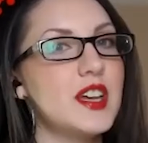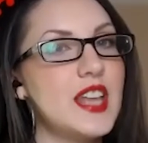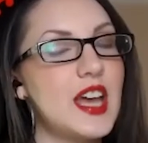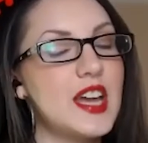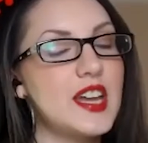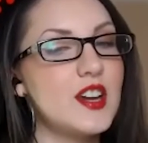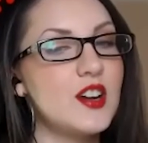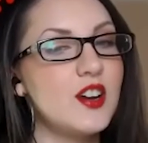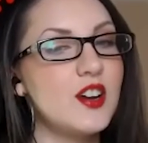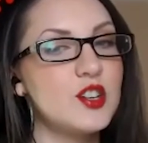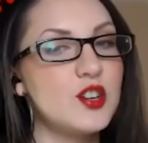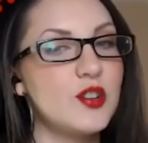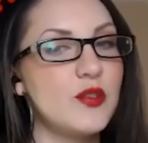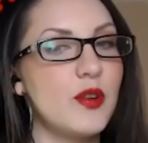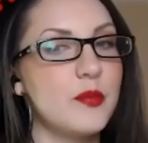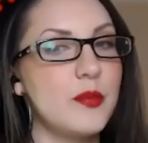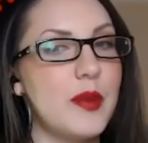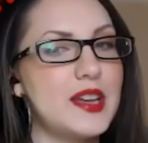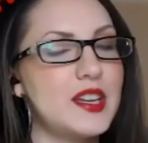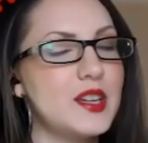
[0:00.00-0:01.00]
that character
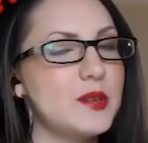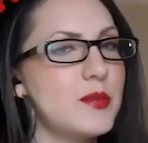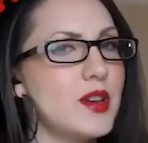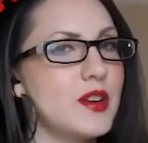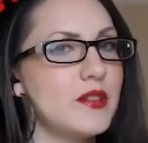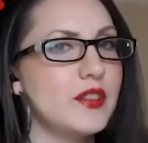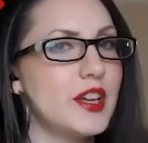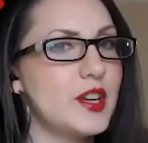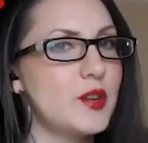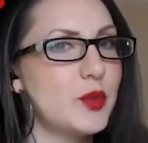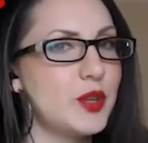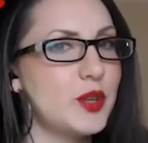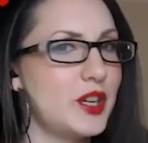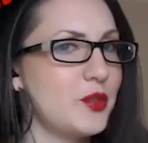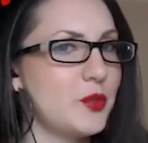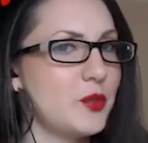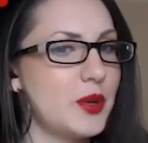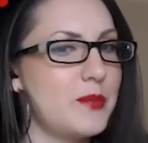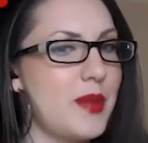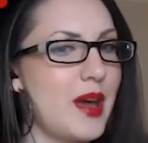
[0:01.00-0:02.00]
reminded me of like
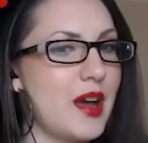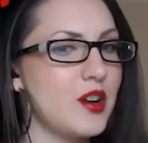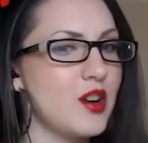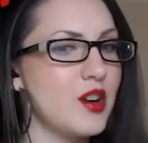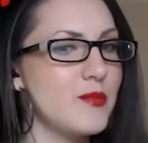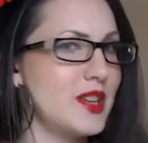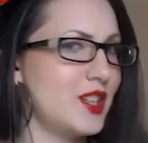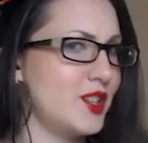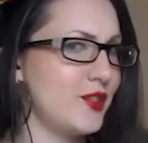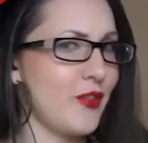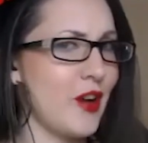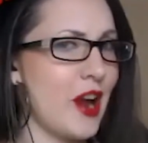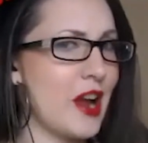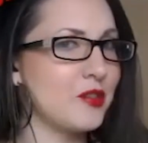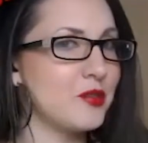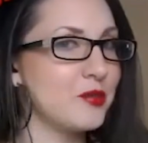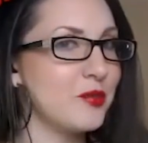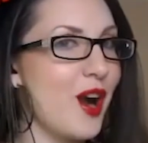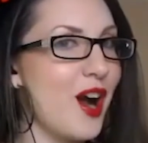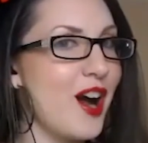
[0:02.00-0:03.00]
Woody the Woodpecker meets
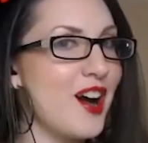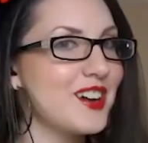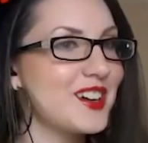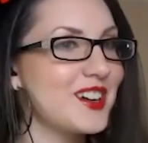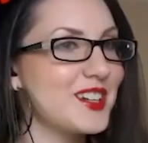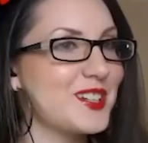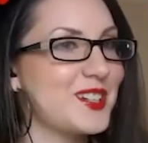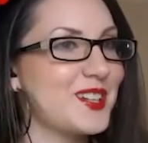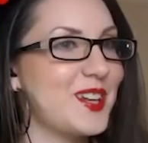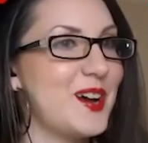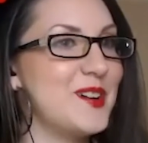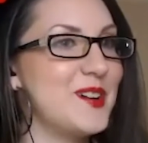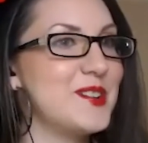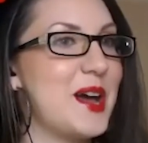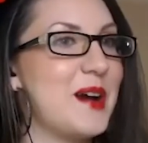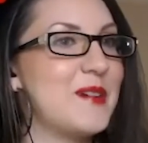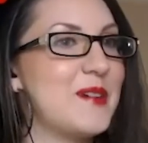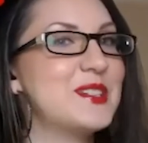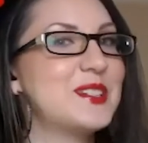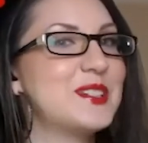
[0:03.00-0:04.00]
Fraggle Rock, so
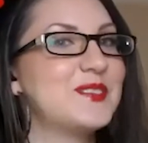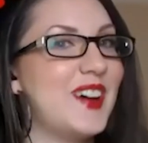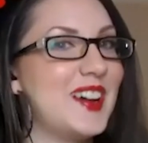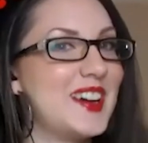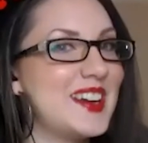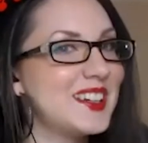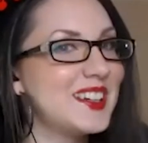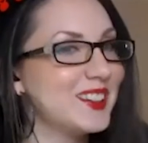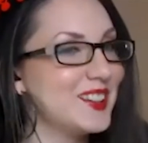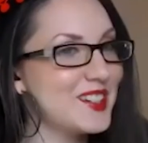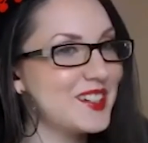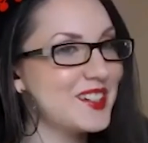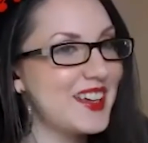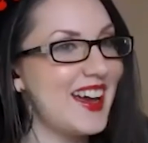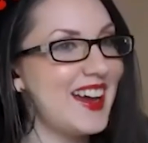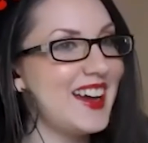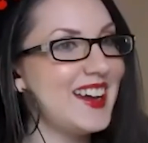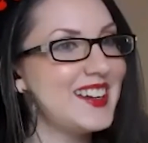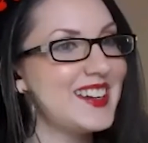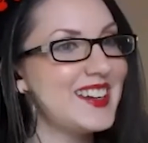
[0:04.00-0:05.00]
that was funny to look
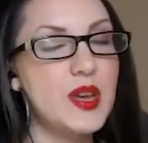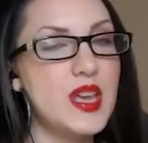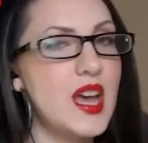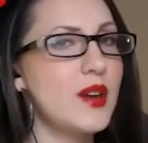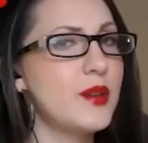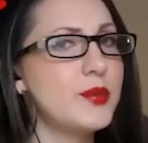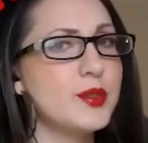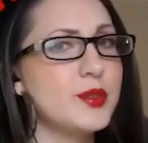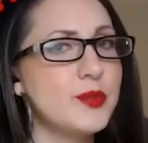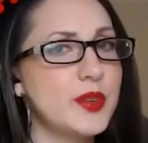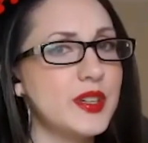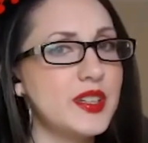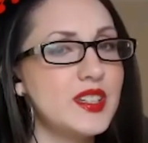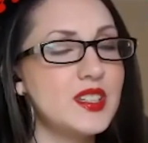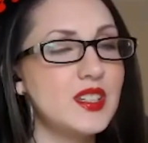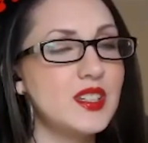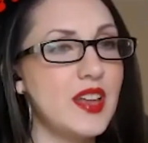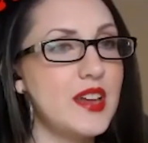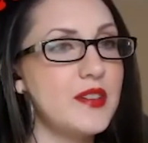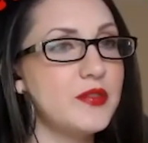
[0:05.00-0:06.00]
at. Yeah, it was
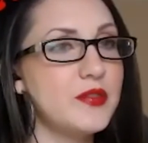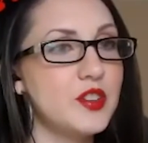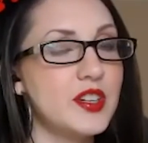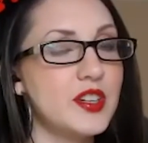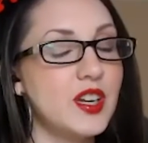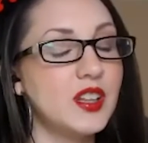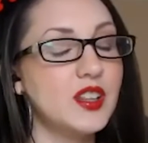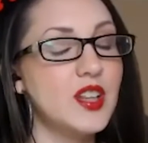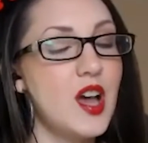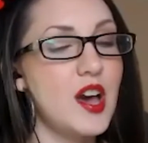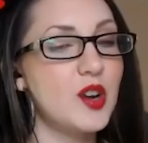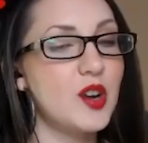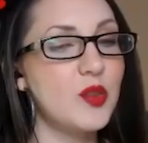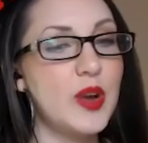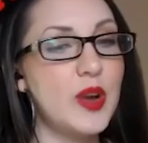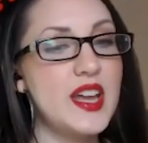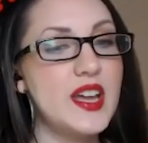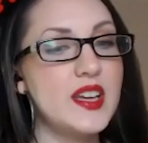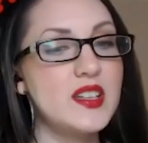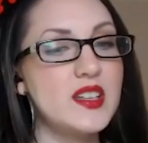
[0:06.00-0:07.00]
really delightful in a lot of
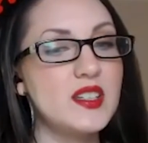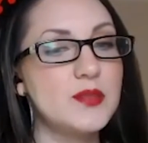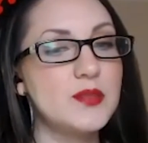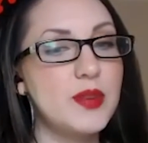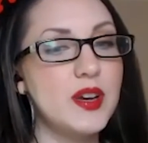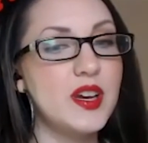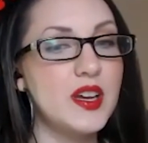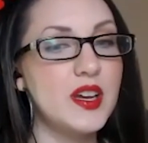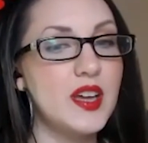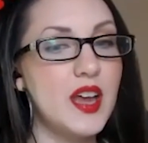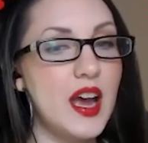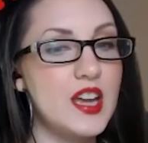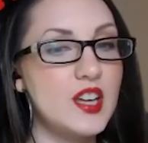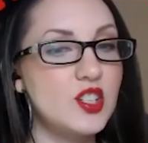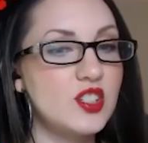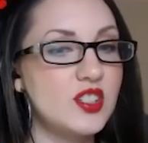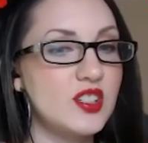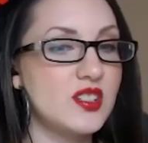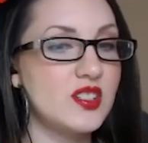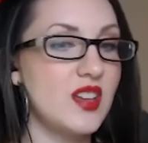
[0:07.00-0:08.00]
ways, but
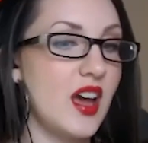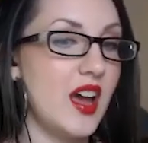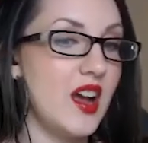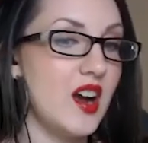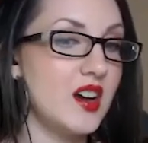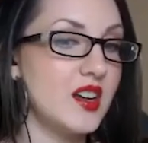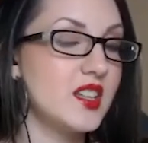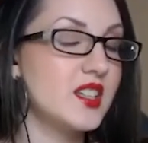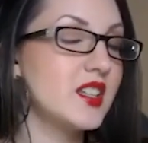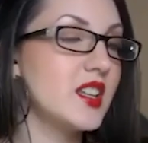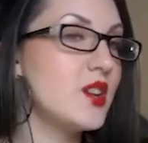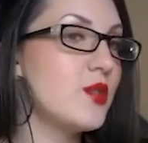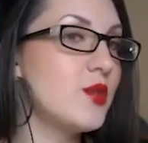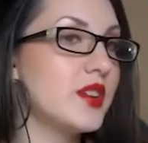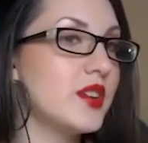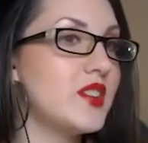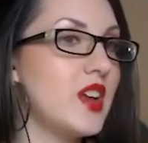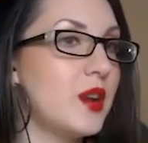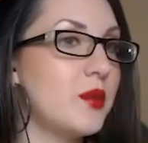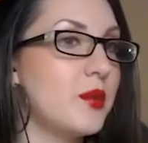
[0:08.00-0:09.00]
I honestly
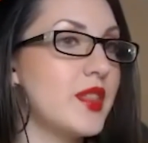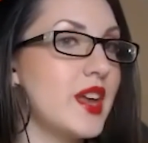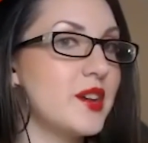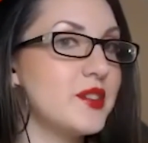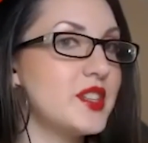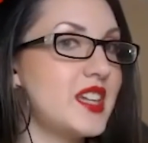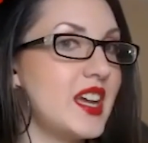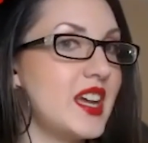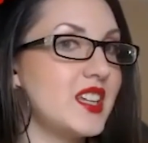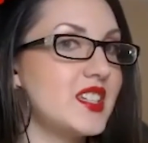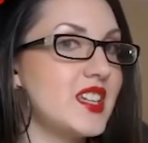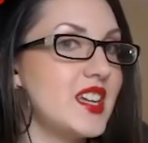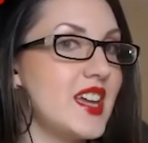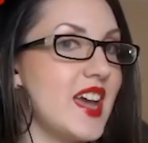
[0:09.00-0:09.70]
could have done without the dancing